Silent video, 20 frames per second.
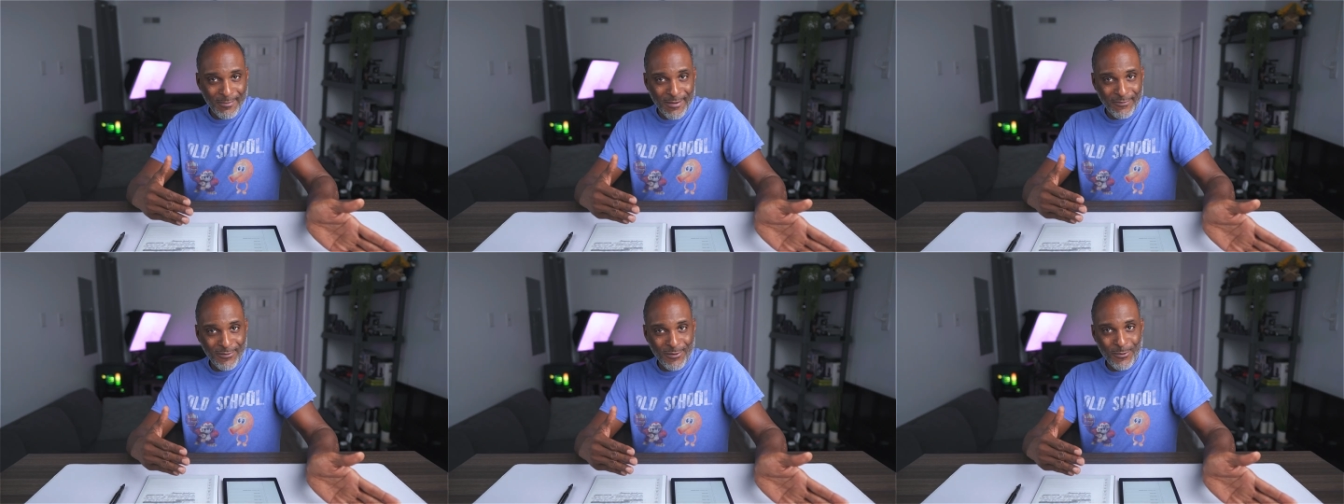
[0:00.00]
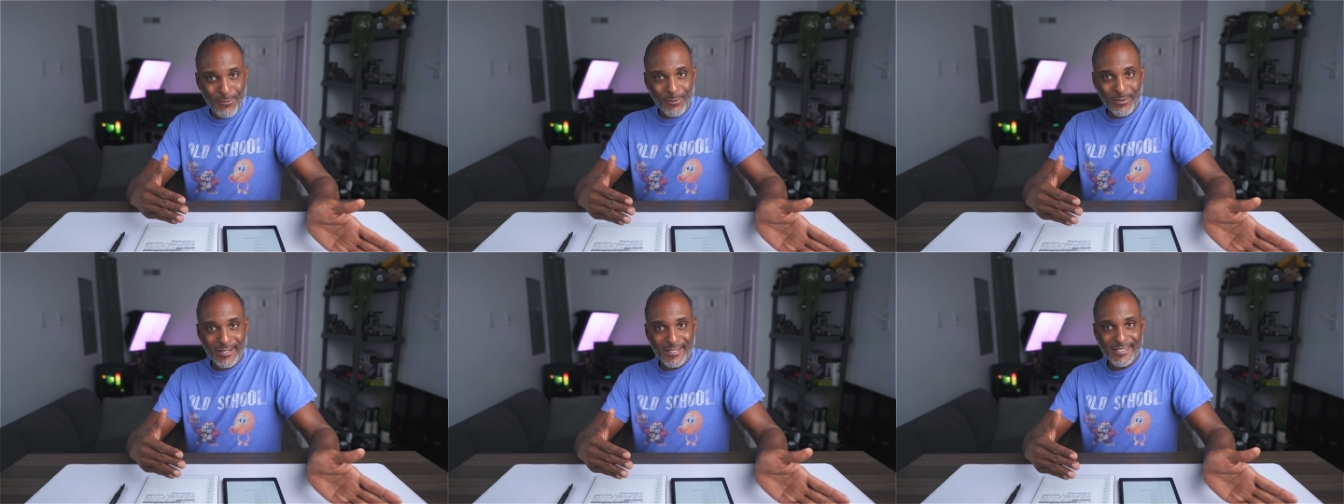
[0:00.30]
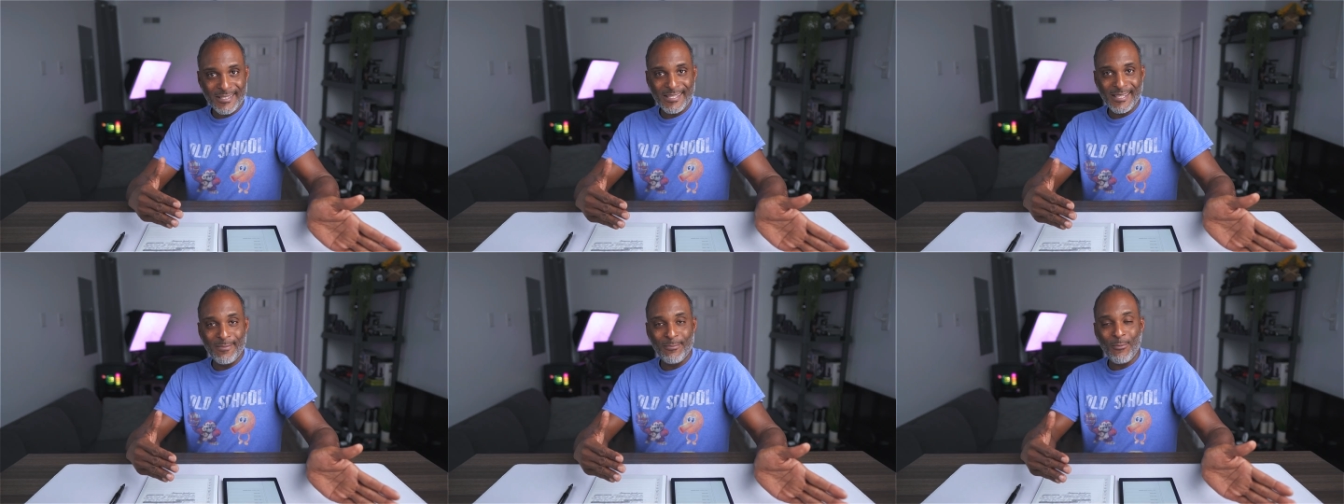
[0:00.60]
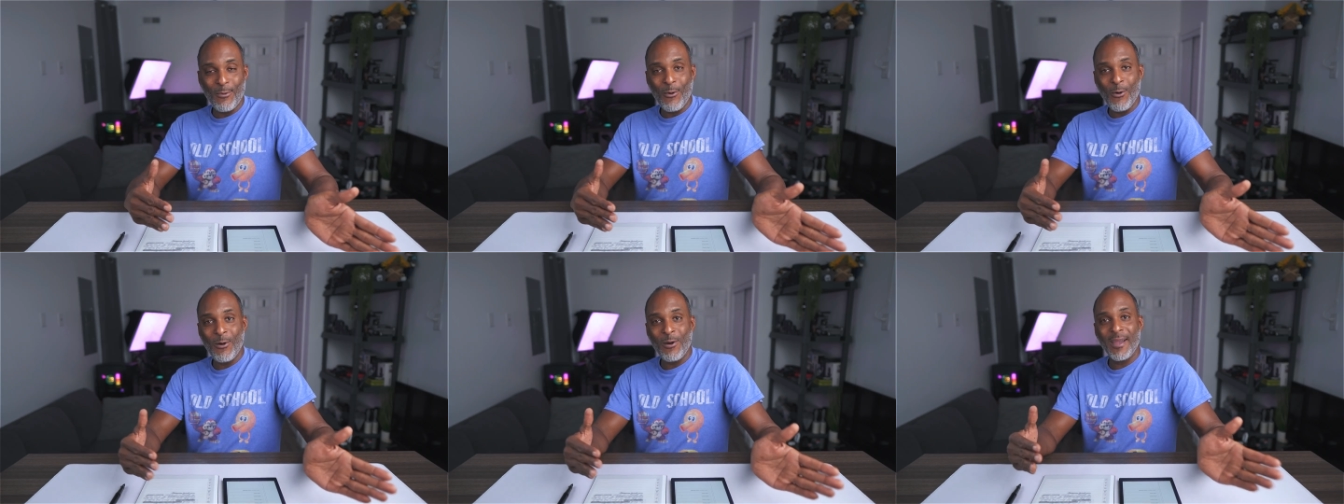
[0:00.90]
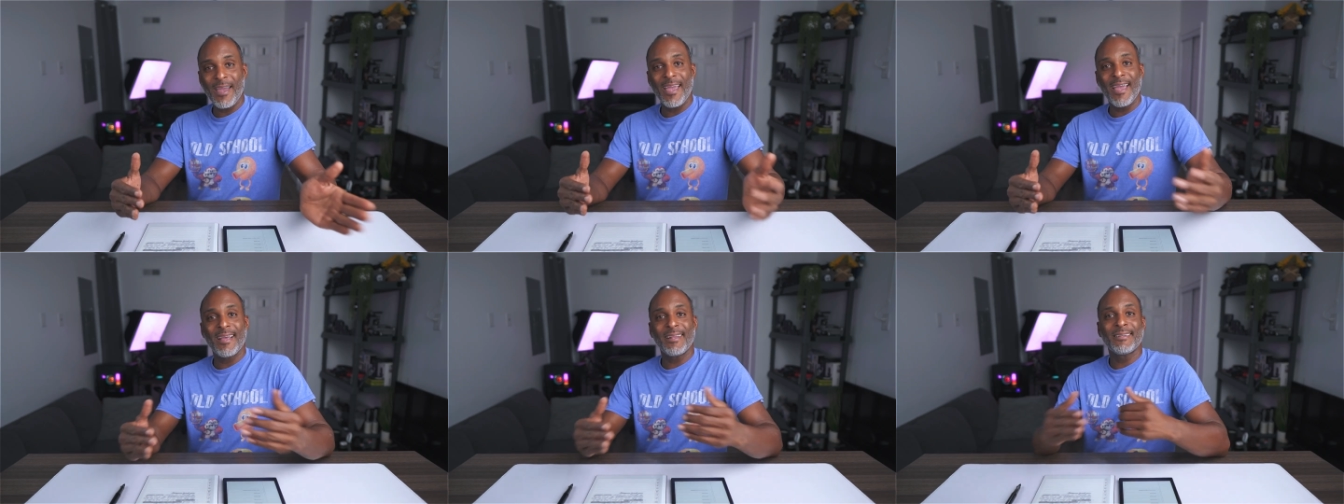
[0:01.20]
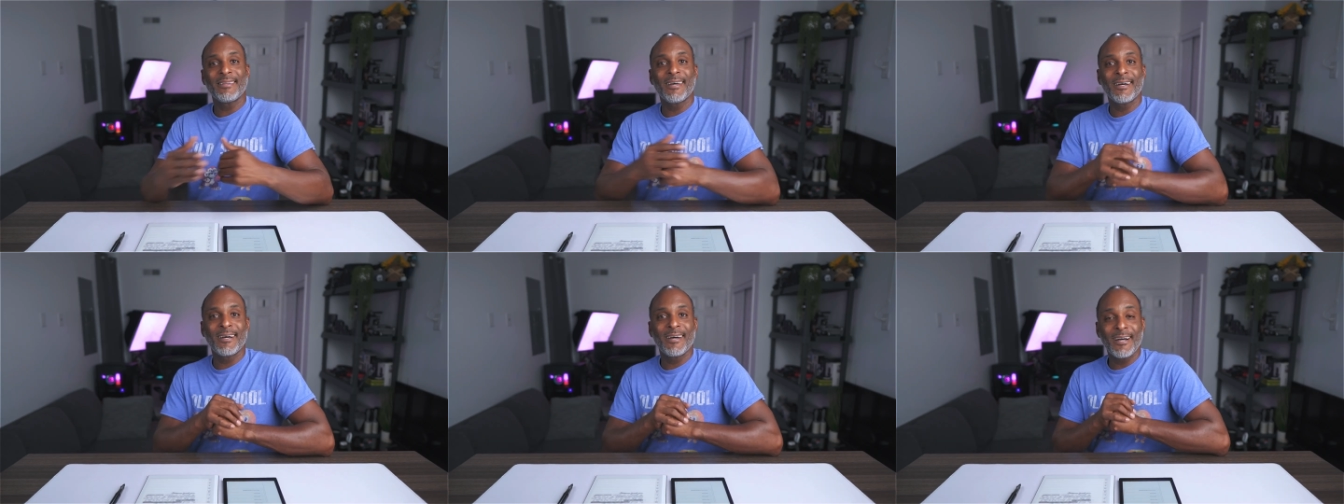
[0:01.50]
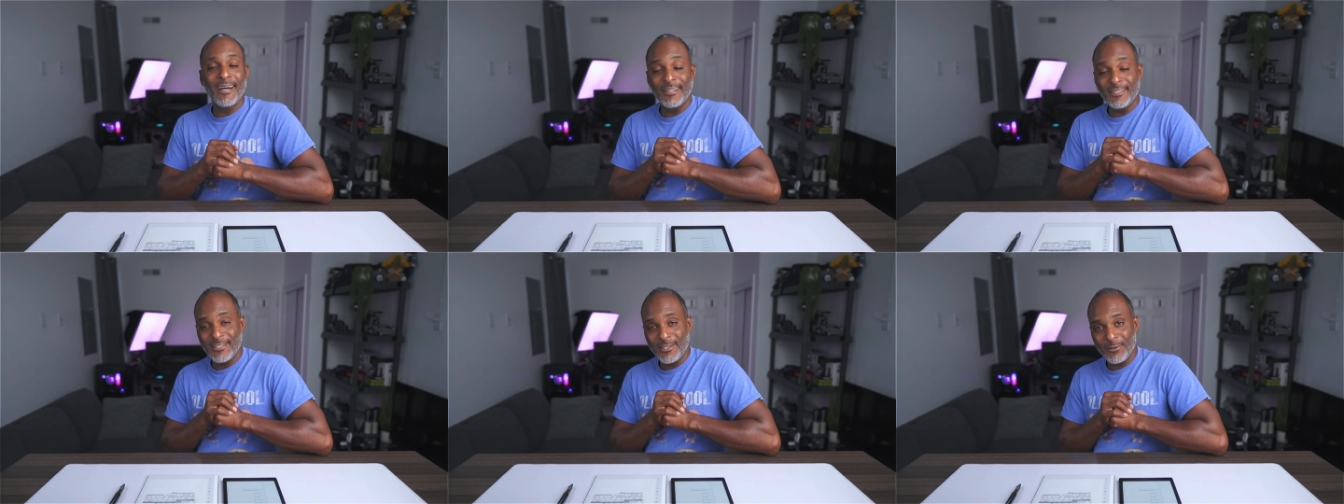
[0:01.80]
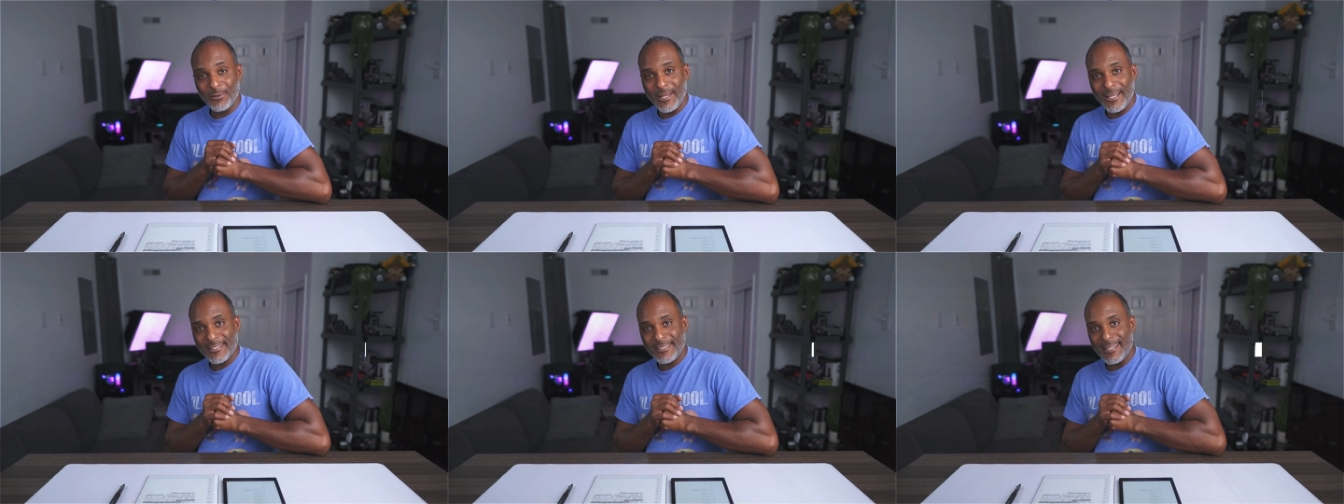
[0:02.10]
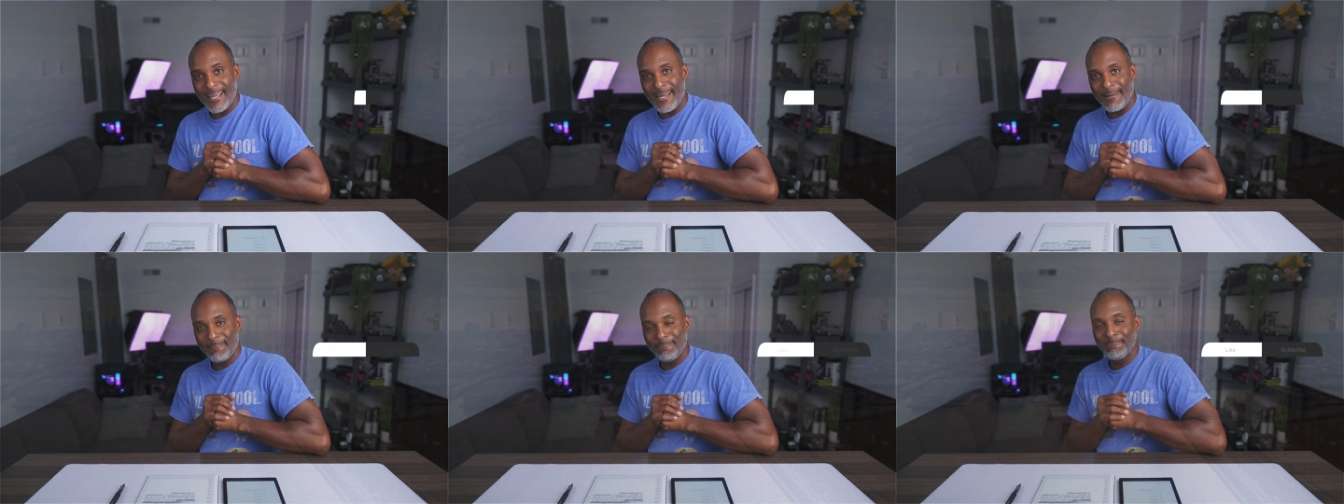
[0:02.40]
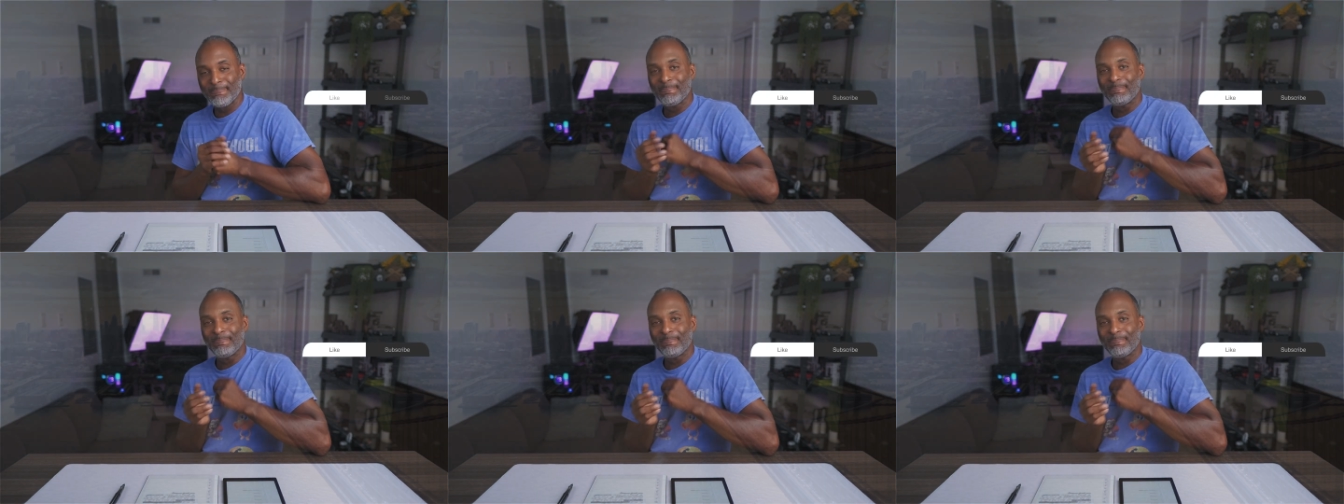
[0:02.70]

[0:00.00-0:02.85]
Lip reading: if you want to see more, and until next time,